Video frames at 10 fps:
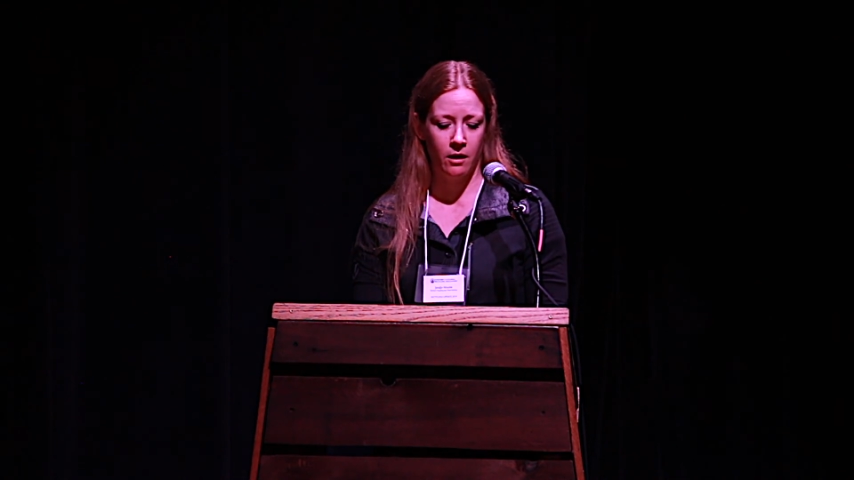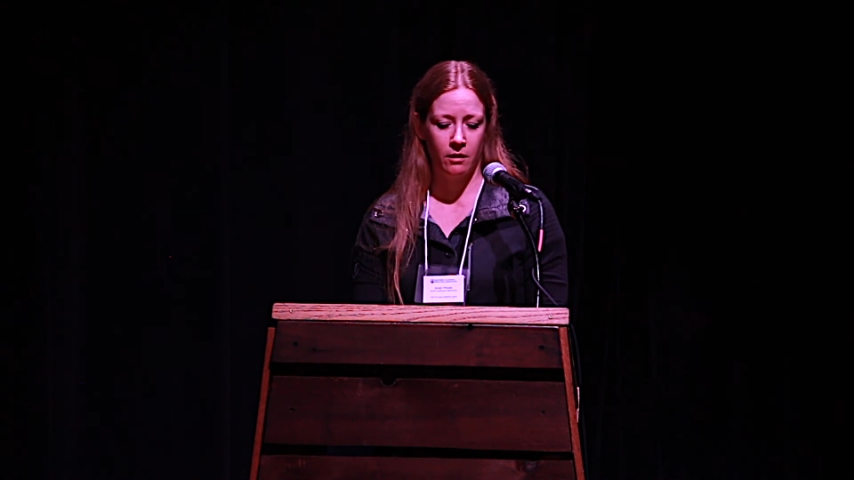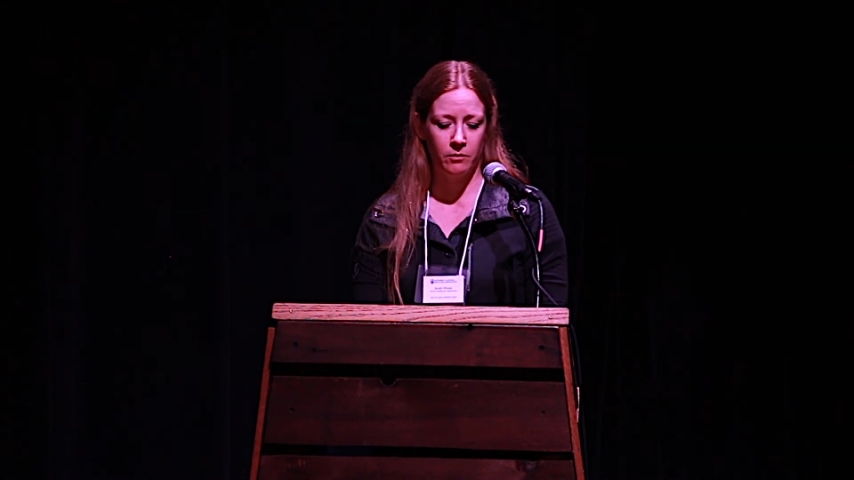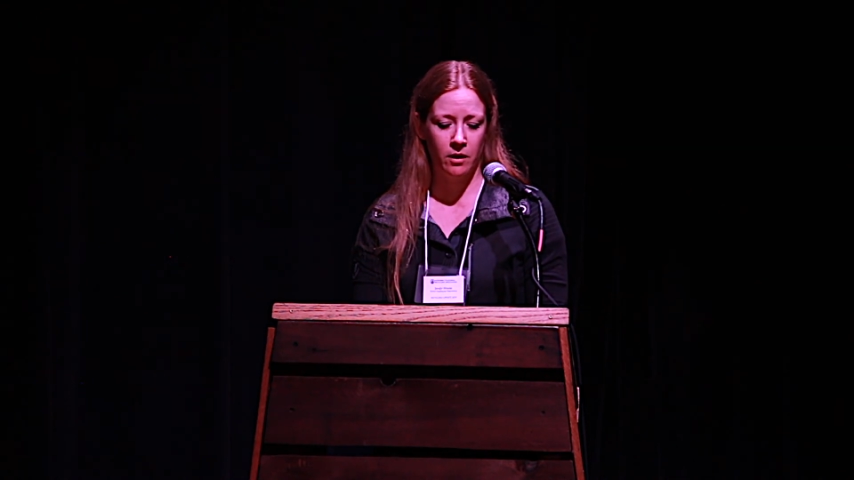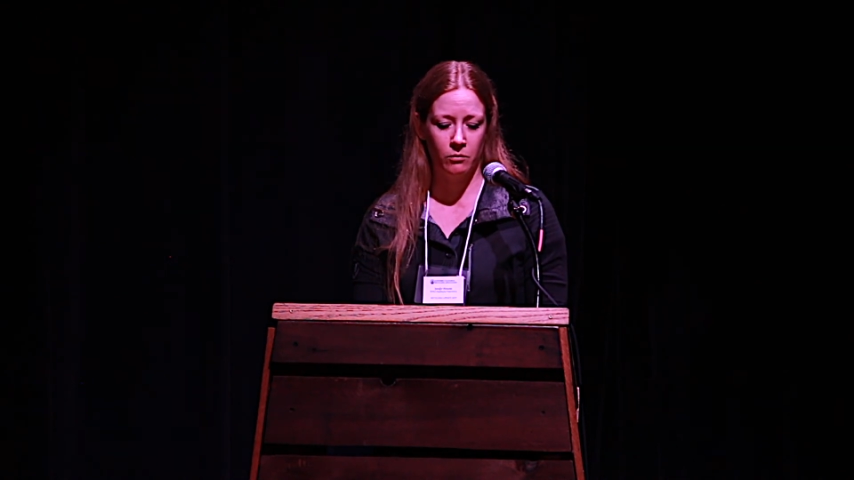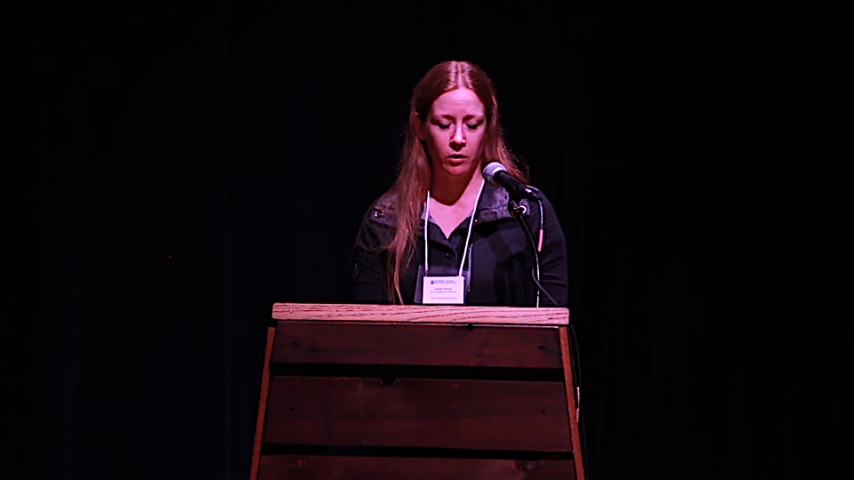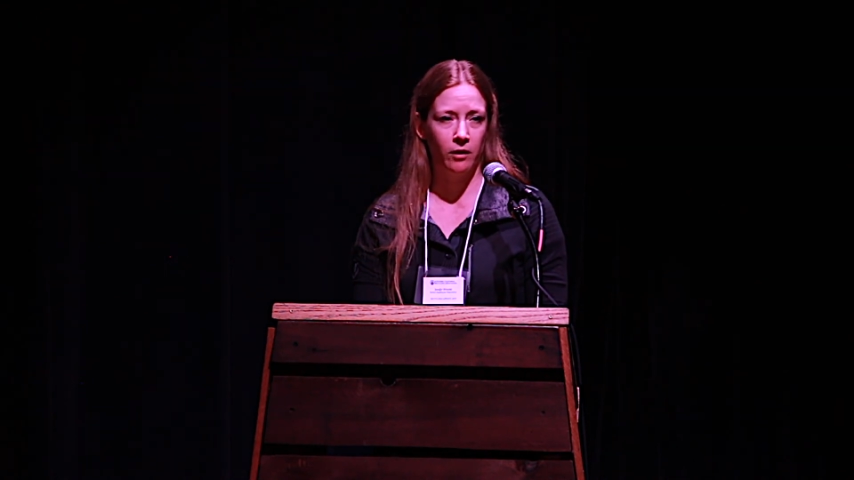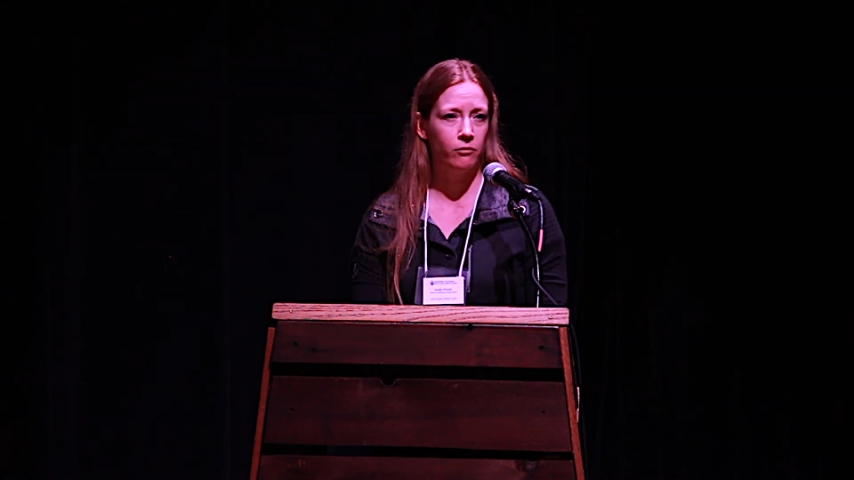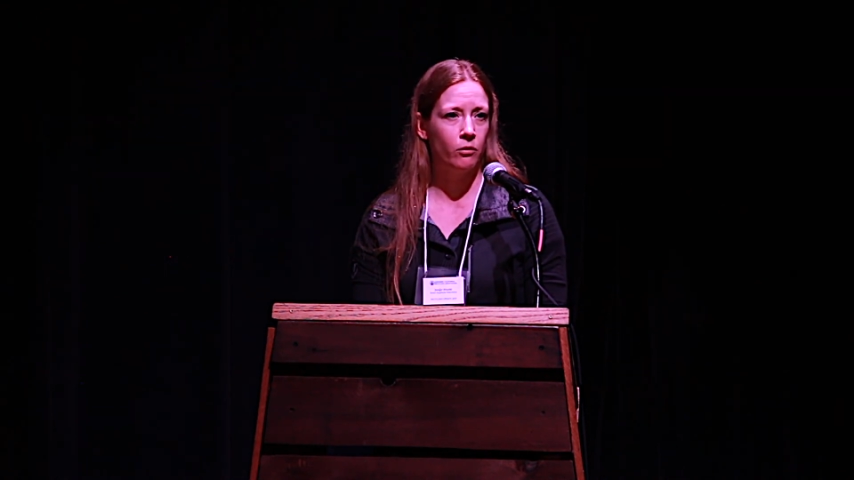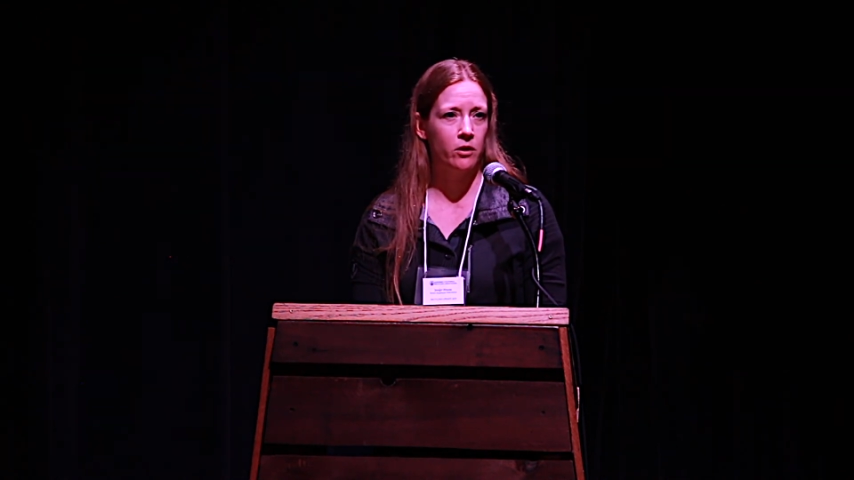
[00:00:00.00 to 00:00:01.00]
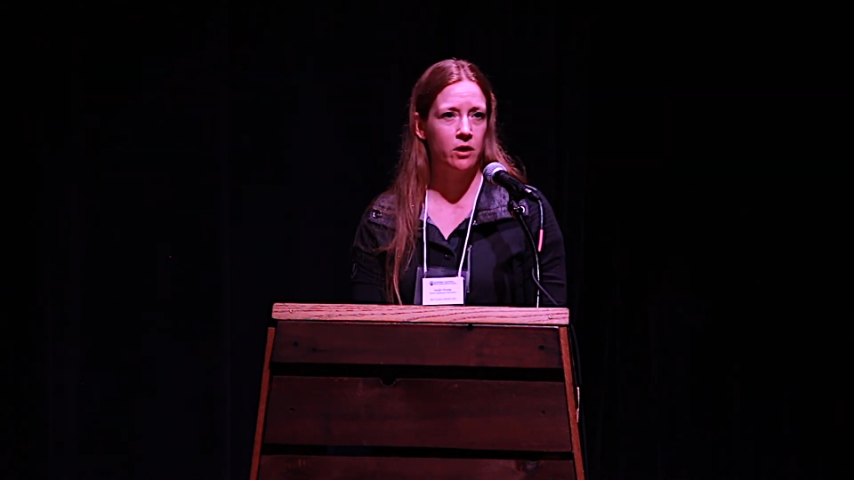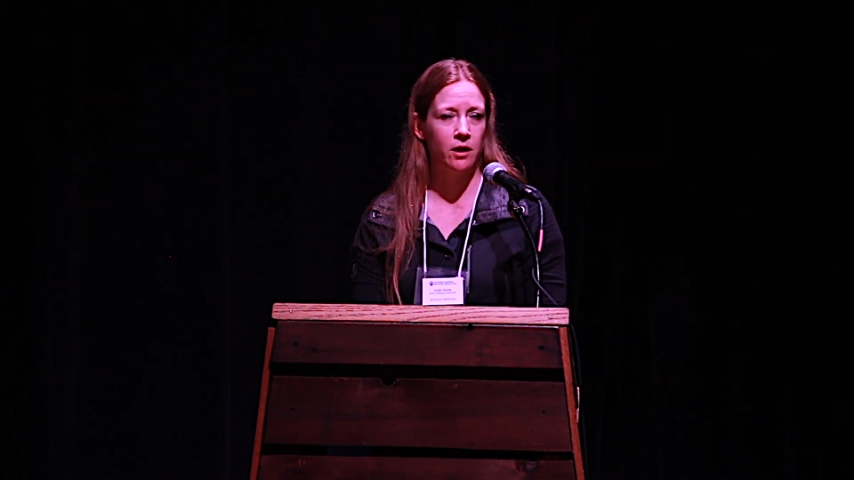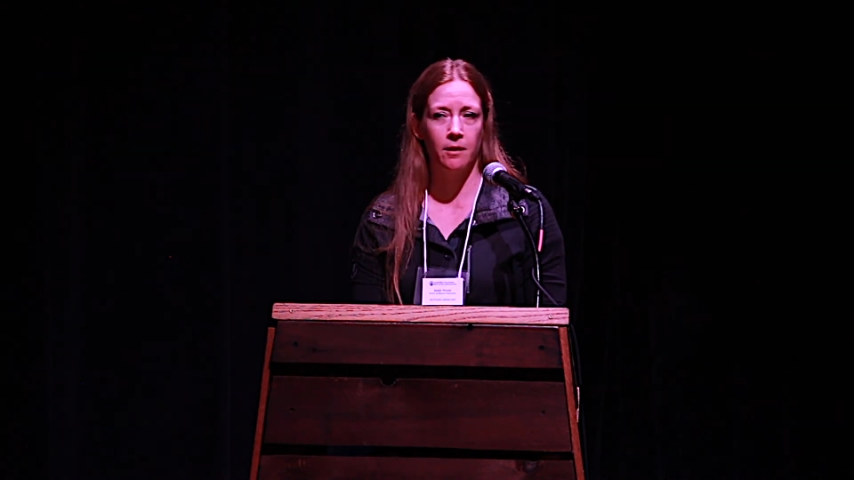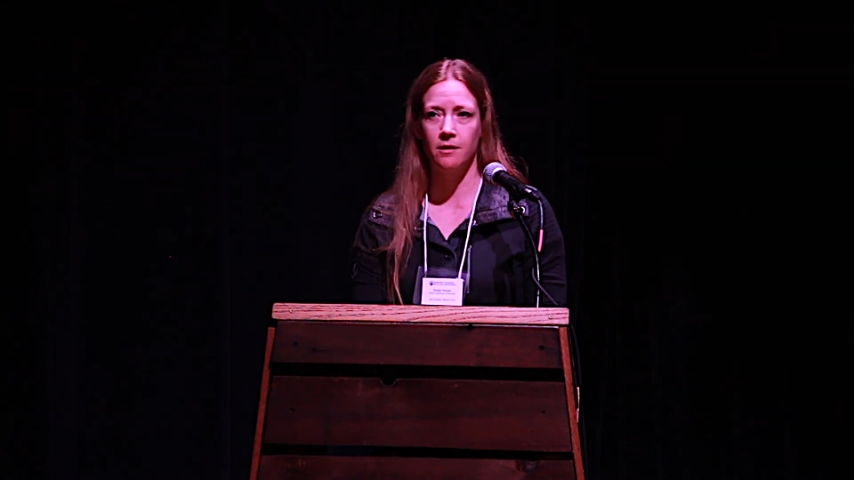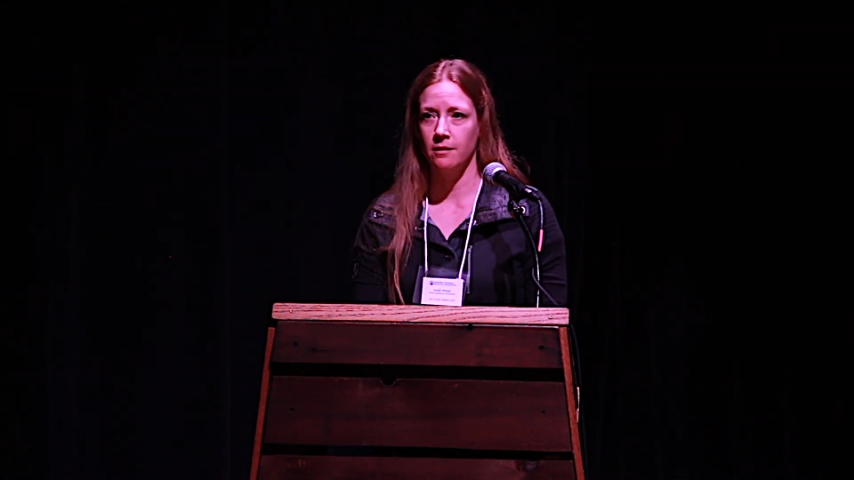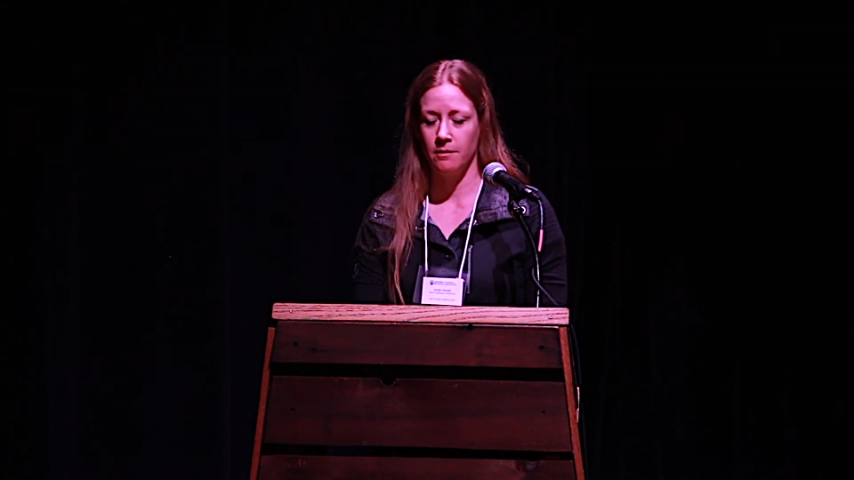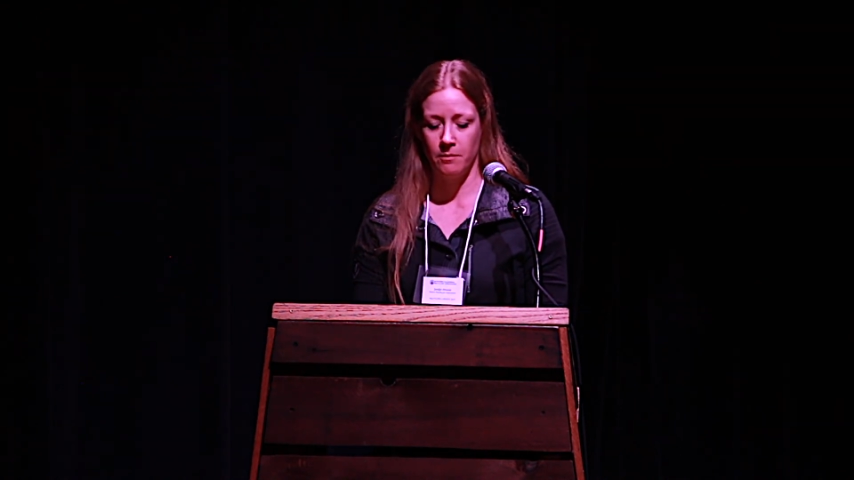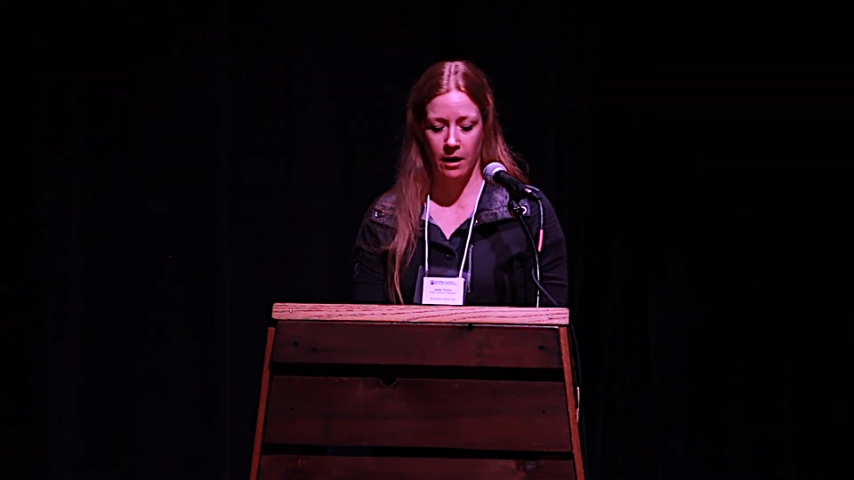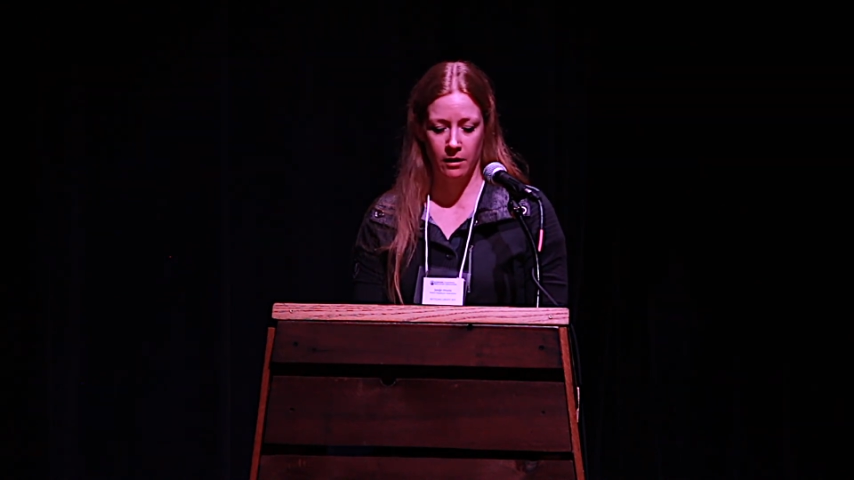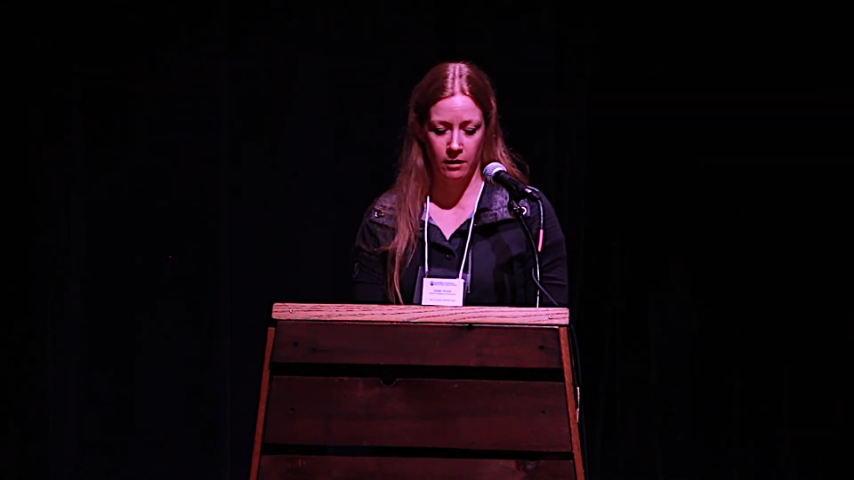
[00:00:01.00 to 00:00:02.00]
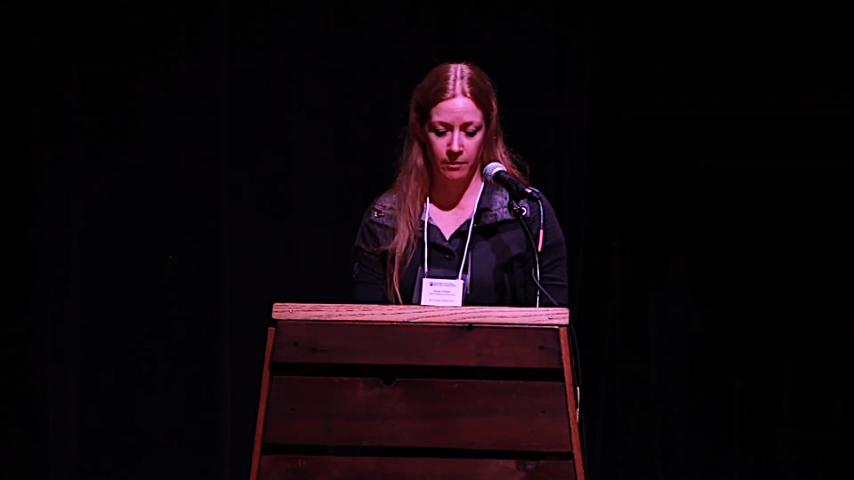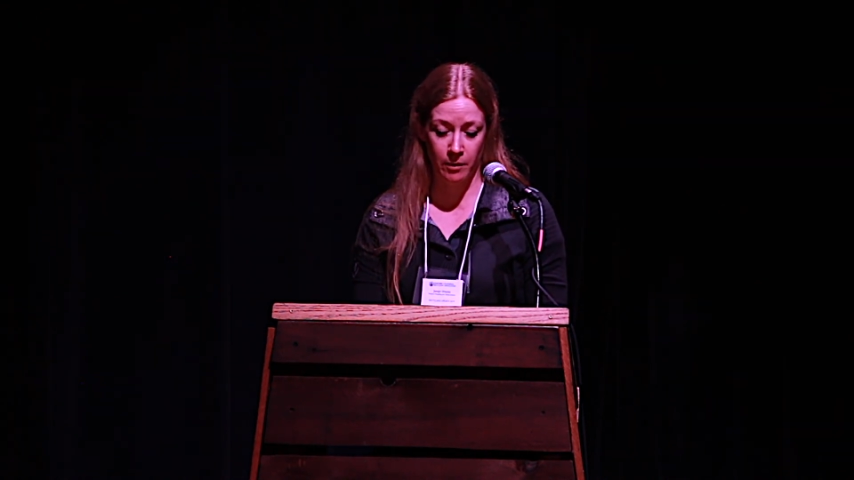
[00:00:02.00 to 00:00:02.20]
can really afford to get back